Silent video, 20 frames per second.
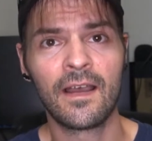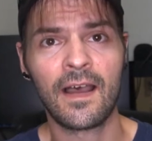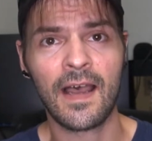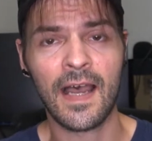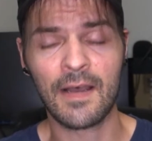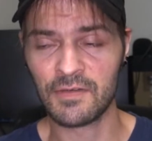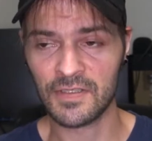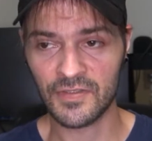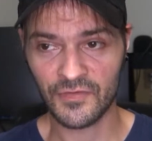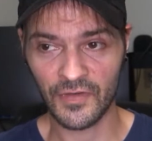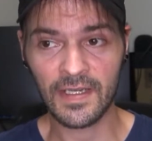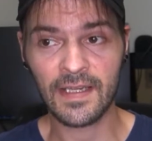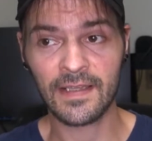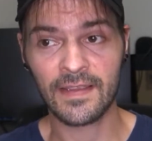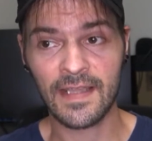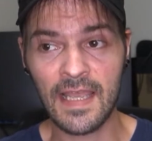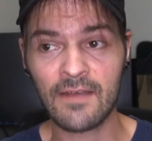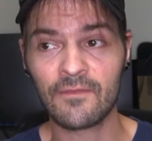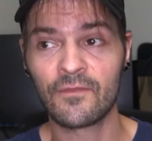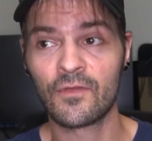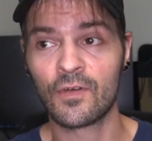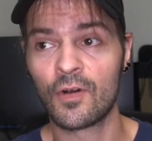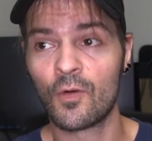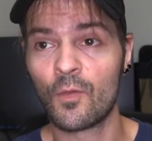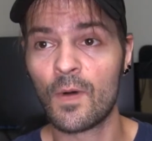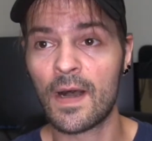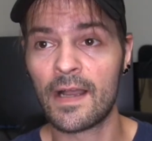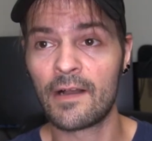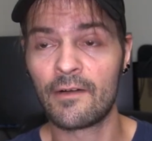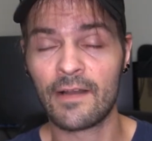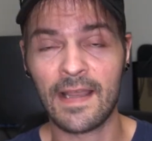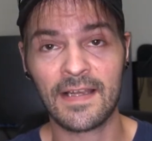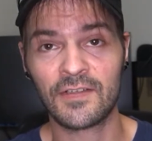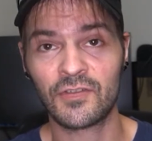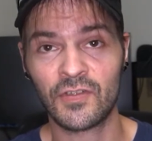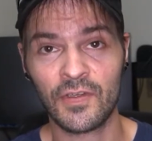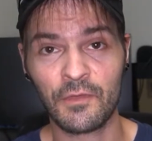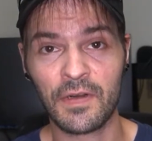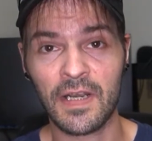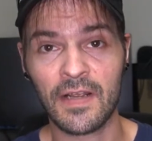I was drinking that for a while,
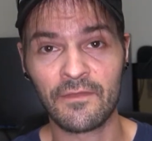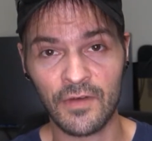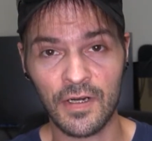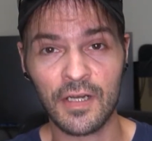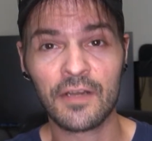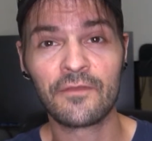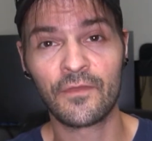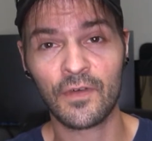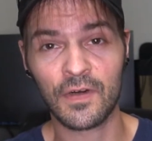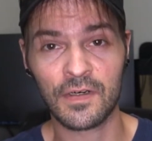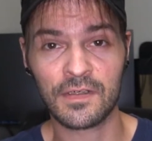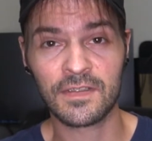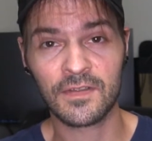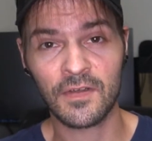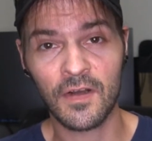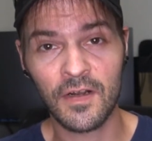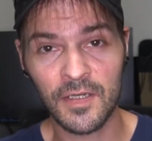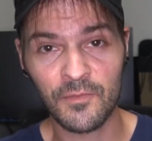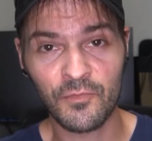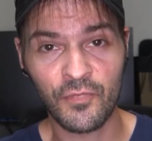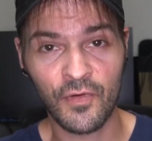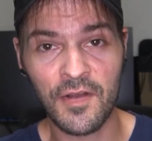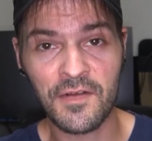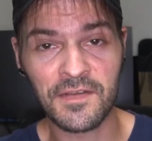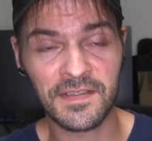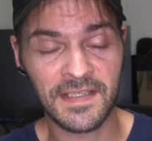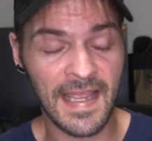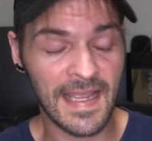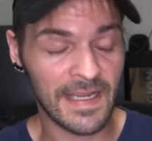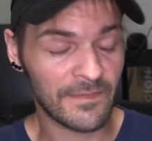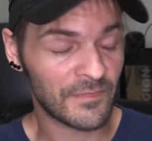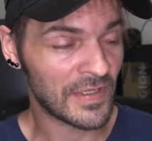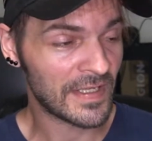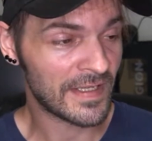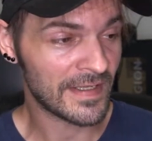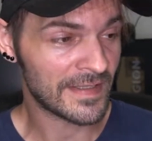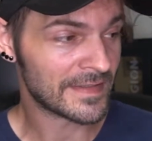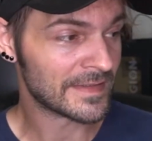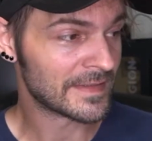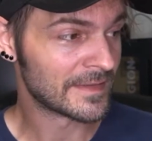actually, when I very first started Prozac,
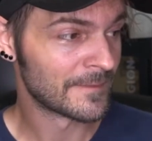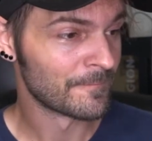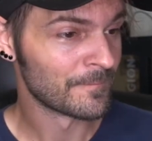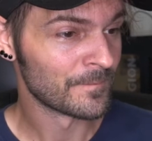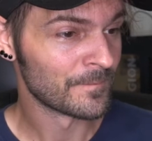because